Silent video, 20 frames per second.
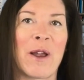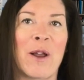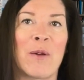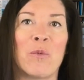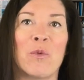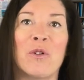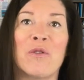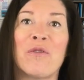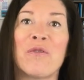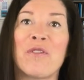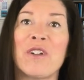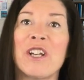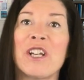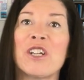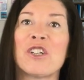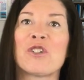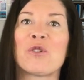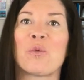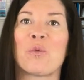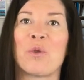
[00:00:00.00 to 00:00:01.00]
and we'll
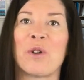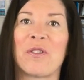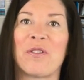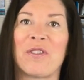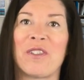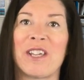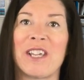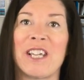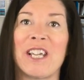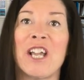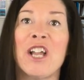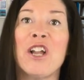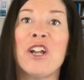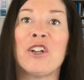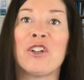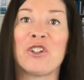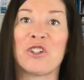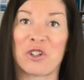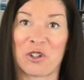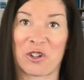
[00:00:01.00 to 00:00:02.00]
finish with the
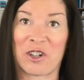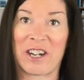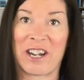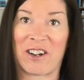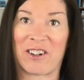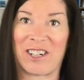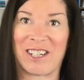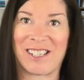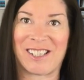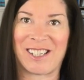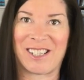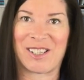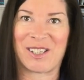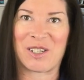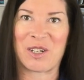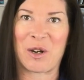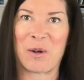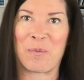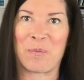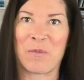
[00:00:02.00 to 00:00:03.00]
urinary
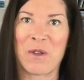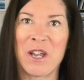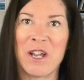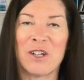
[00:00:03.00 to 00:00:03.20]
system.